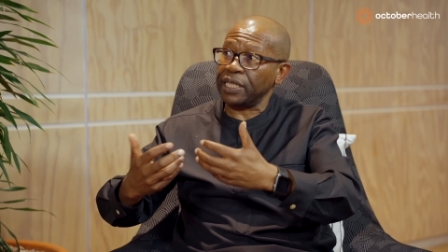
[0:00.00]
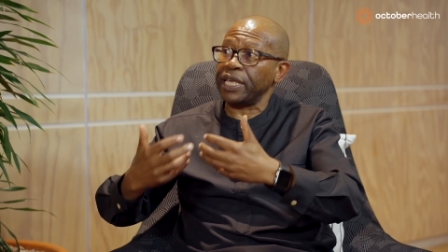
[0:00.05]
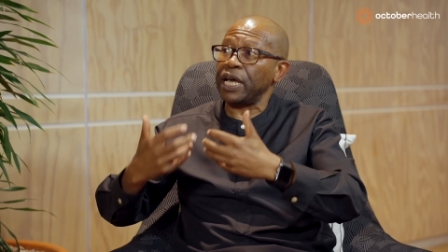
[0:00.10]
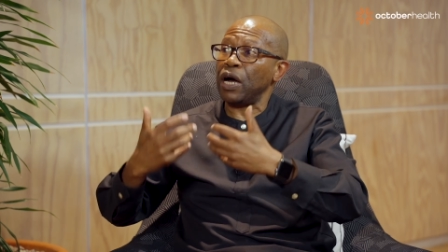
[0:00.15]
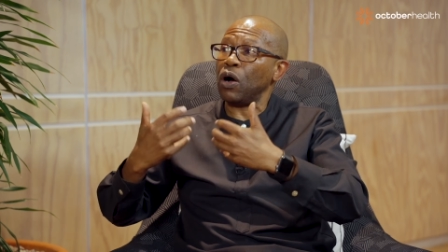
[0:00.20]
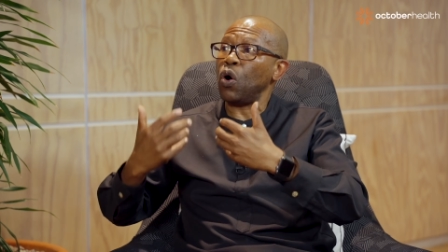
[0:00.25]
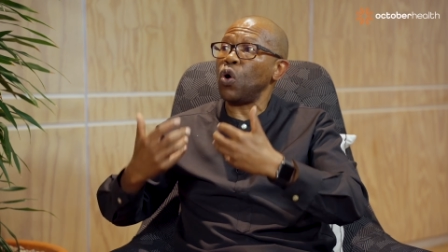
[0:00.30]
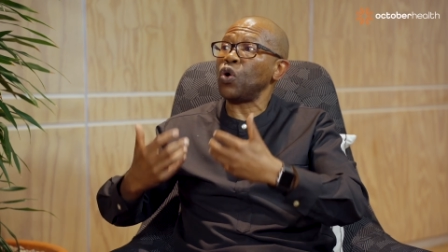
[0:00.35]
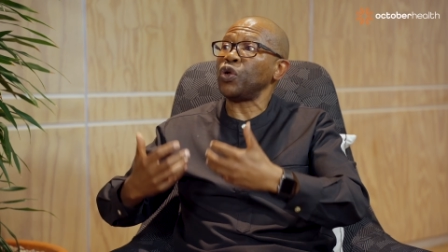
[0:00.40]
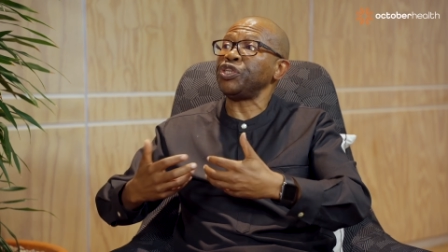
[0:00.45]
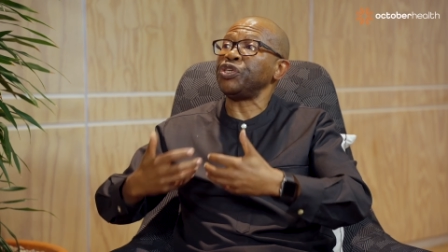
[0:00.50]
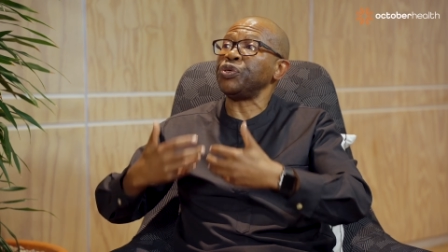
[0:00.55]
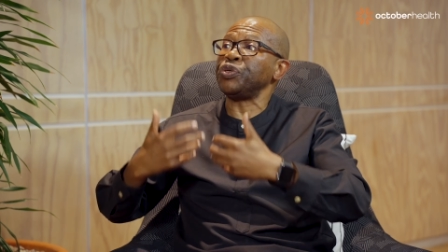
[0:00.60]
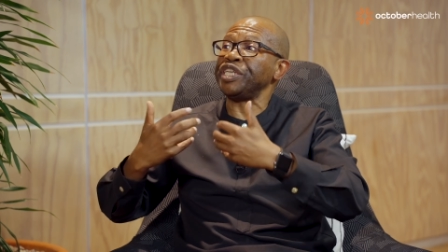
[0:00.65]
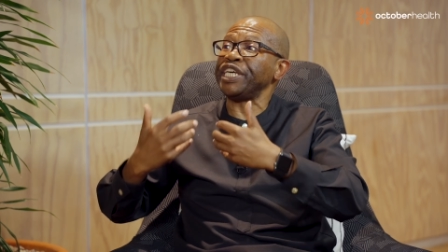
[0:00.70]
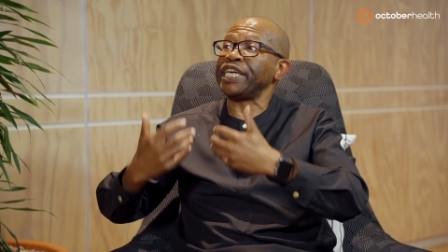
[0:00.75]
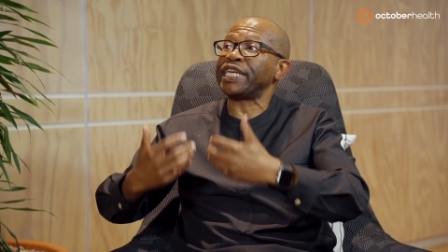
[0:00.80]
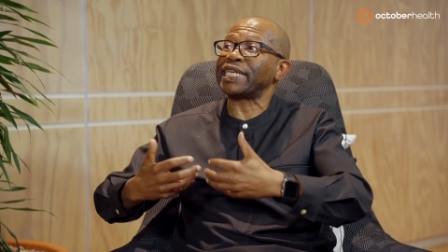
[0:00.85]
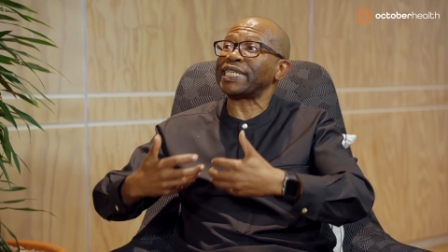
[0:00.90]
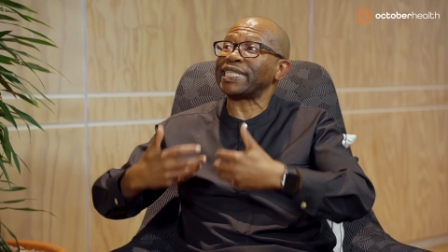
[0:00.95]
their own
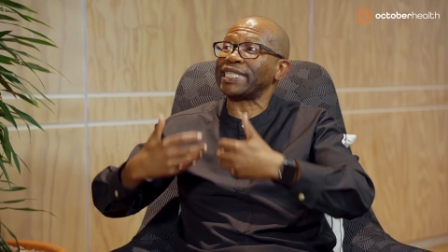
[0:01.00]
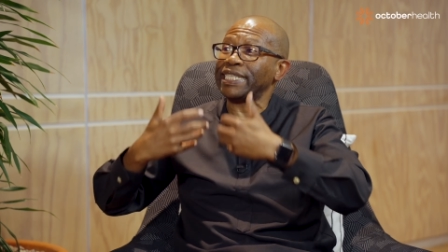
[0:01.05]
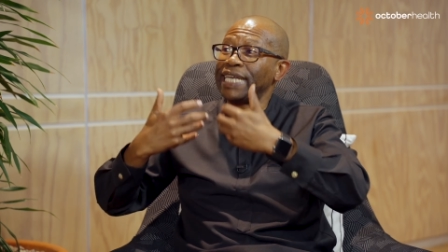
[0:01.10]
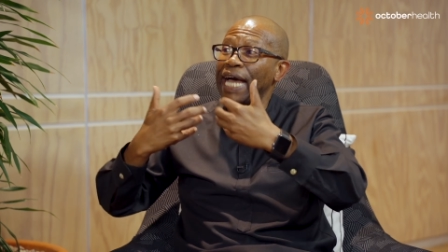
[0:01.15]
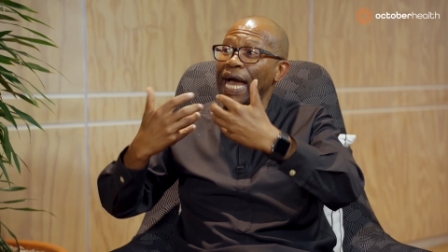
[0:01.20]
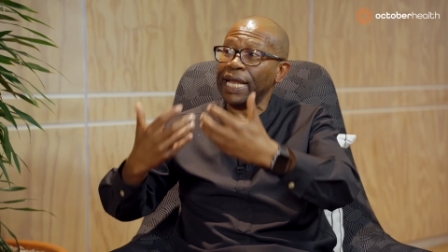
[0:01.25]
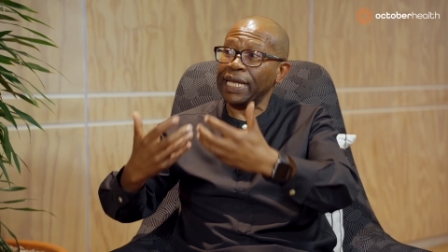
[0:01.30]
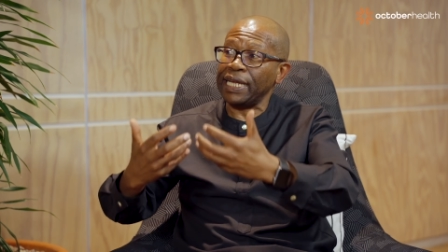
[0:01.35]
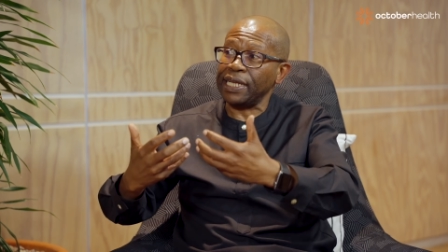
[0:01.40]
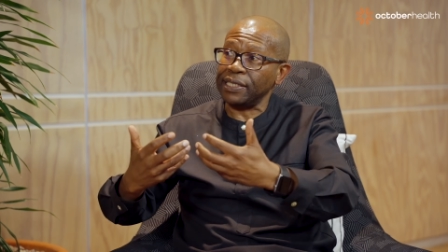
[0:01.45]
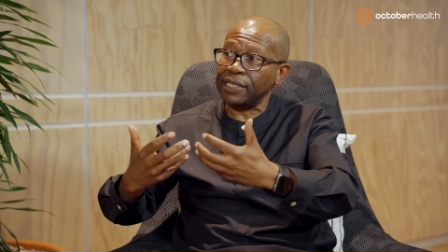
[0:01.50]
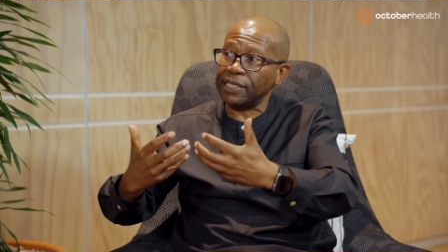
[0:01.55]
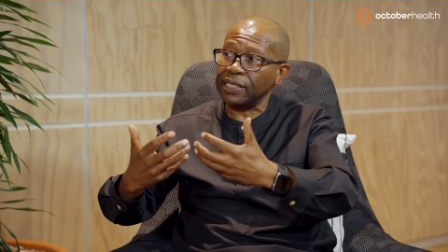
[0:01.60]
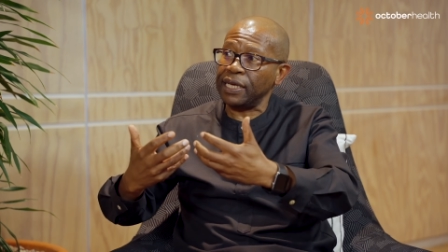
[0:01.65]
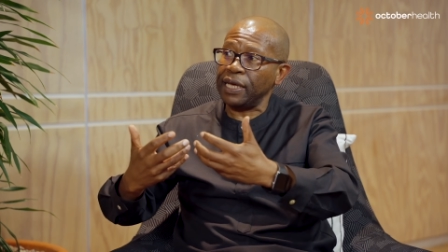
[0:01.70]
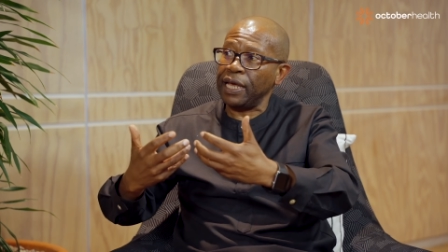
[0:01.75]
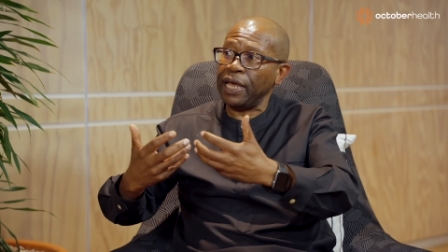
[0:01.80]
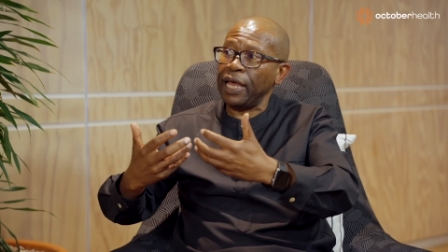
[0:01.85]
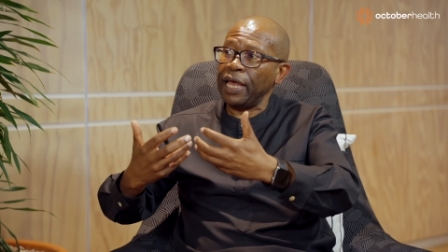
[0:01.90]
unique talents.